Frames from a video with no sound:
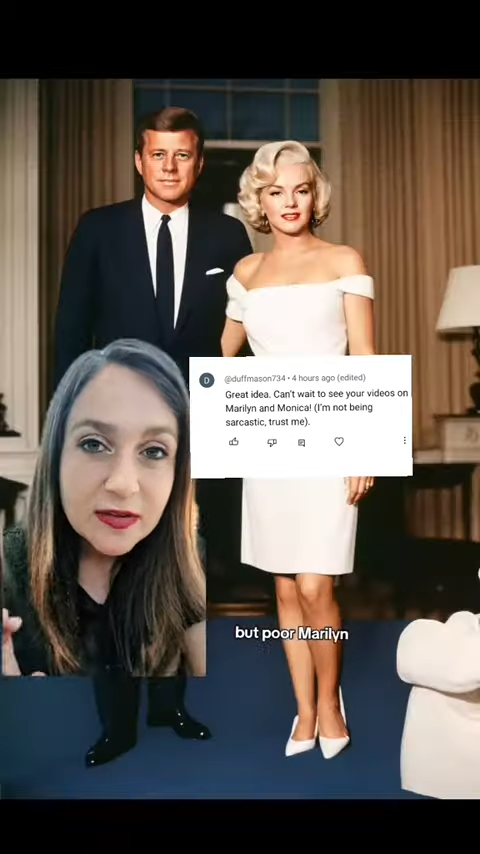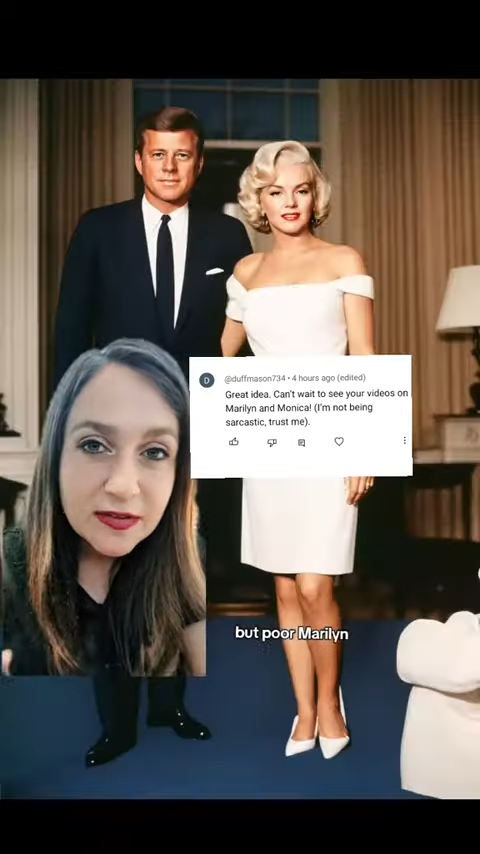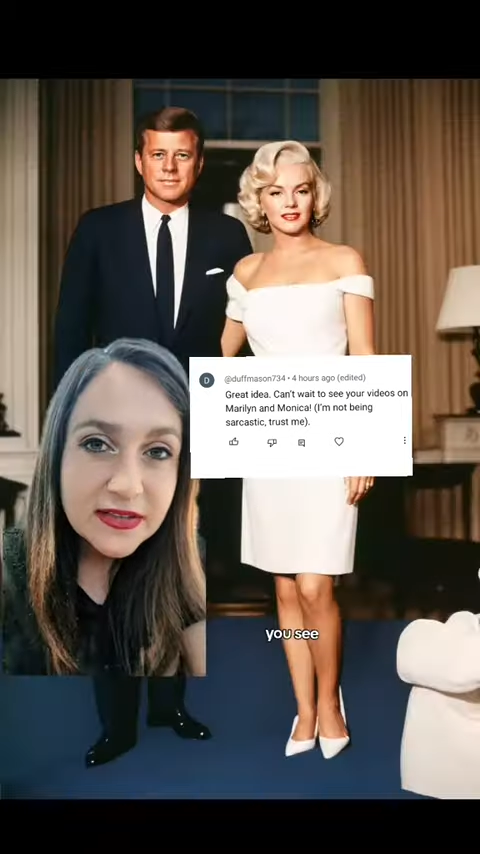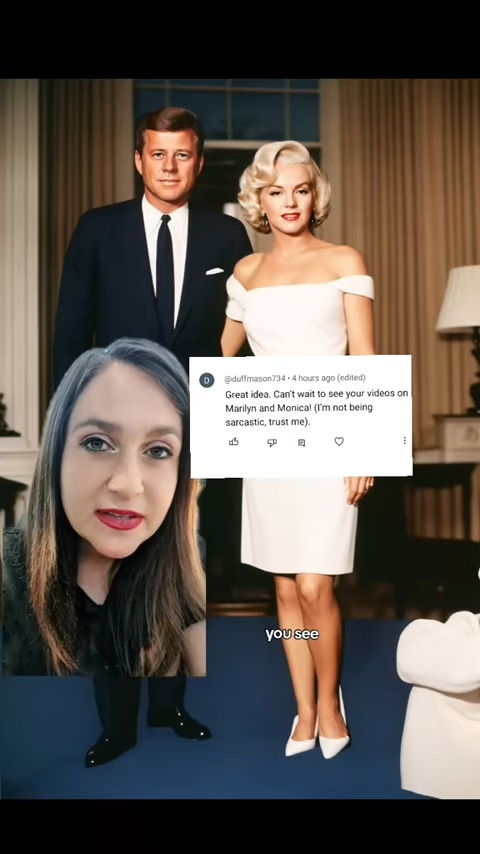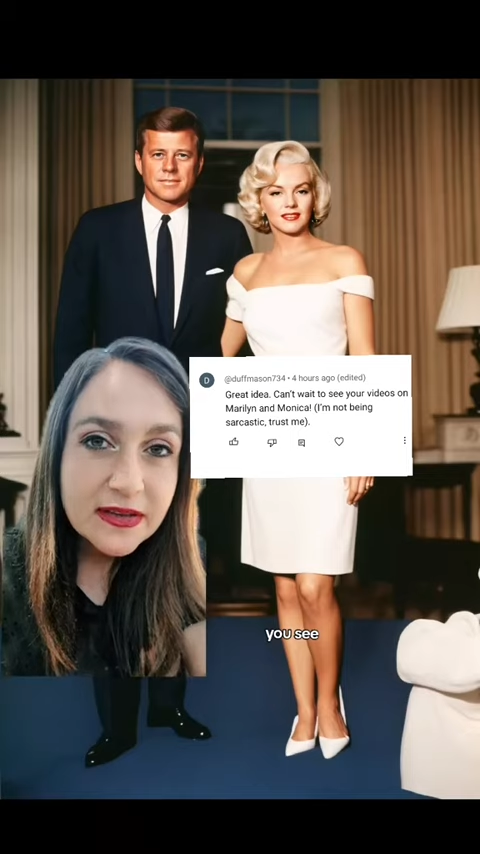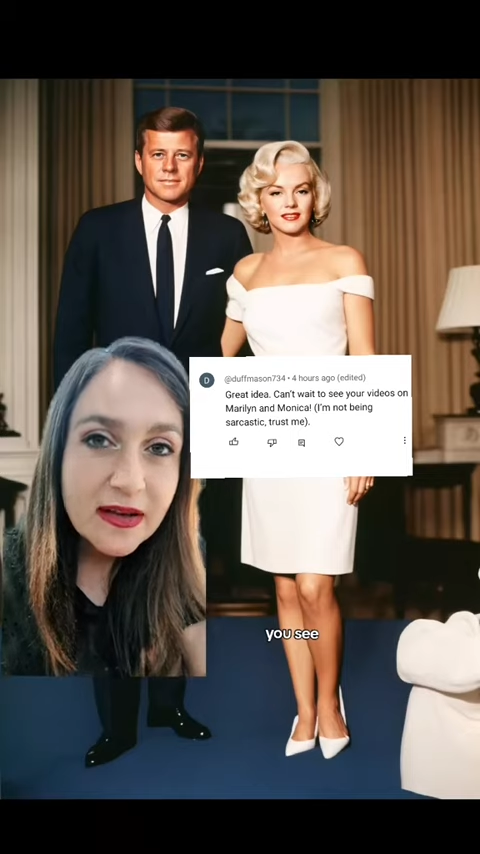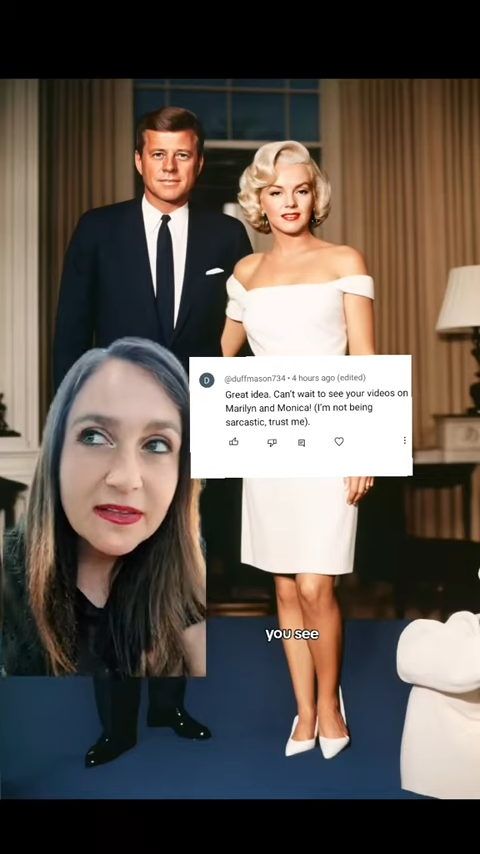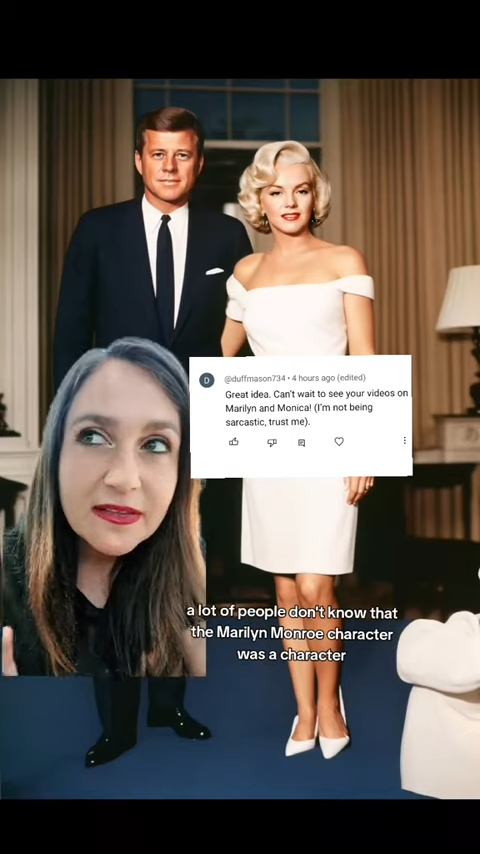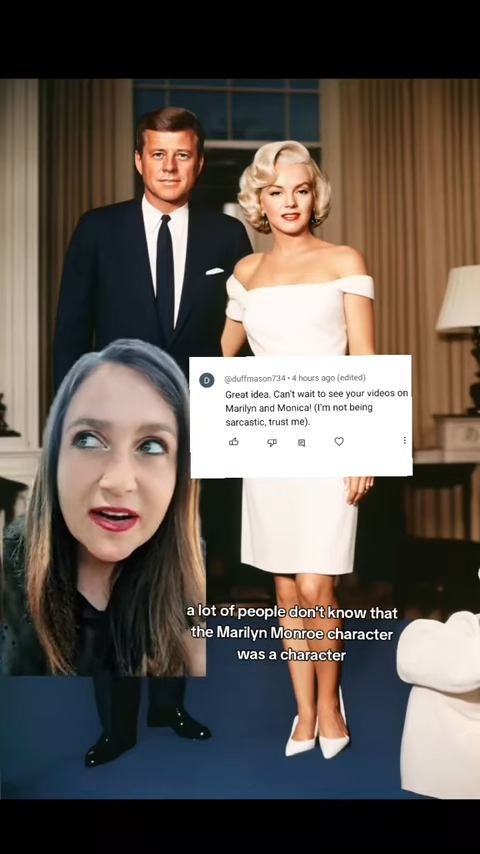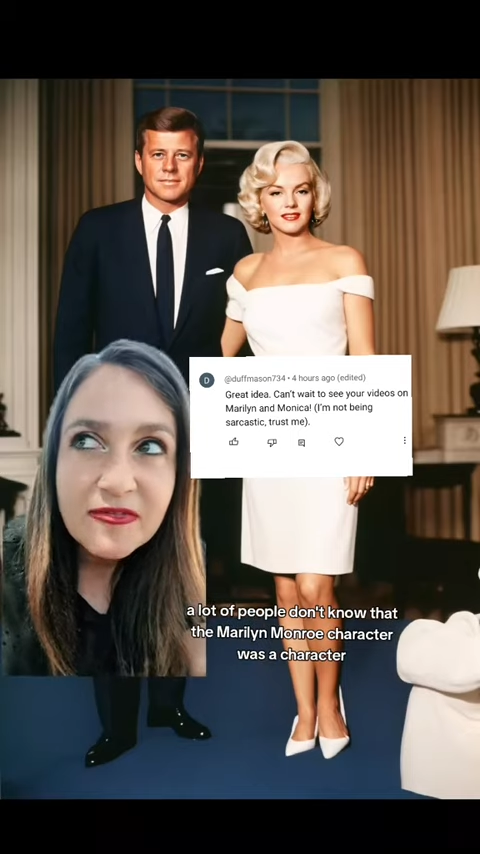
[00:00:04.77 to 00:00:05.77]
You see, a
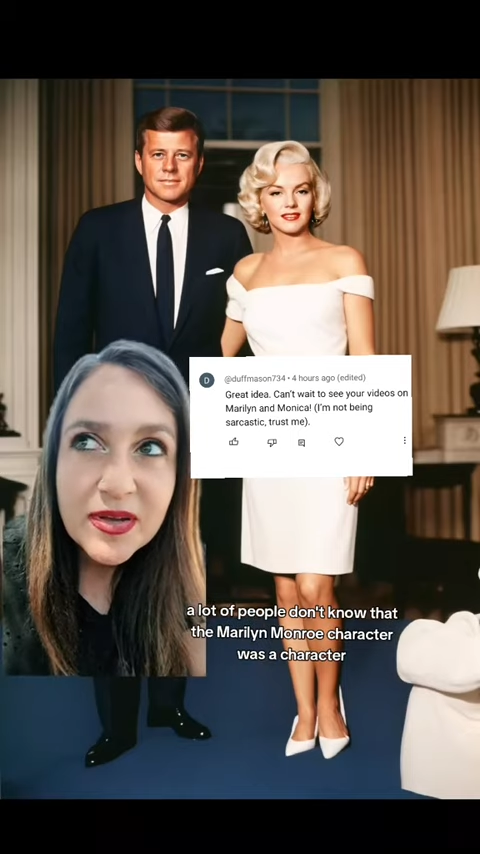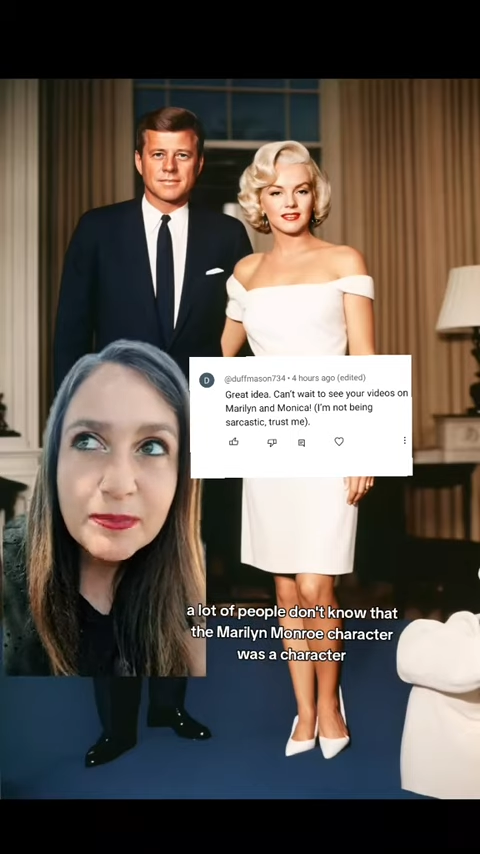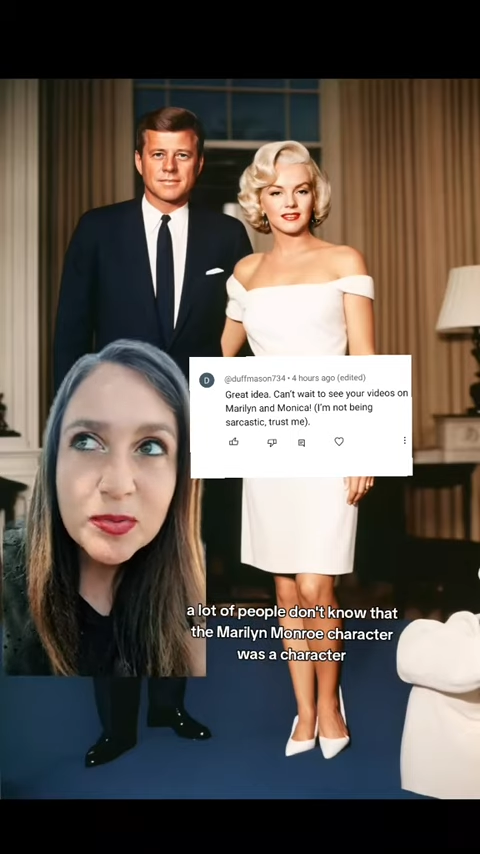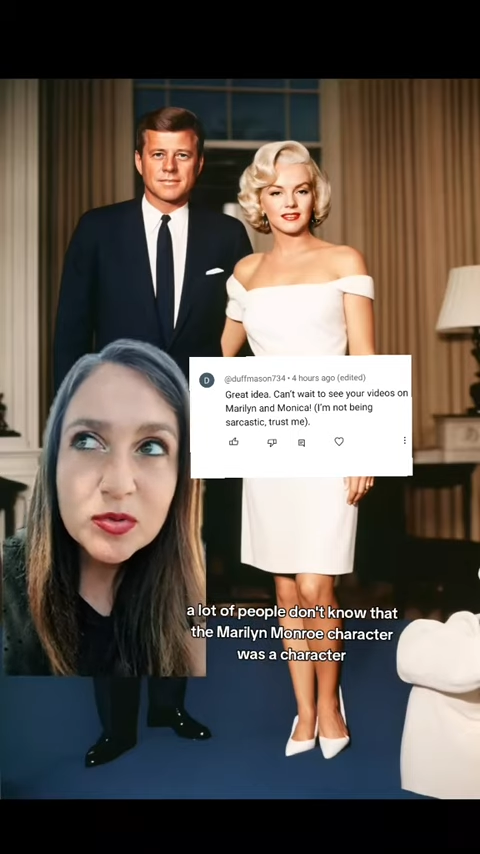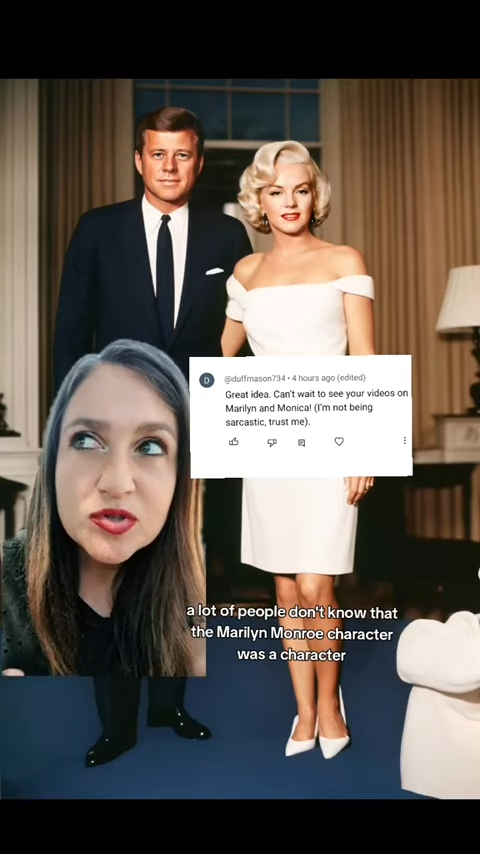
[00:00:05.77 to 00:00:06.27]
lot of people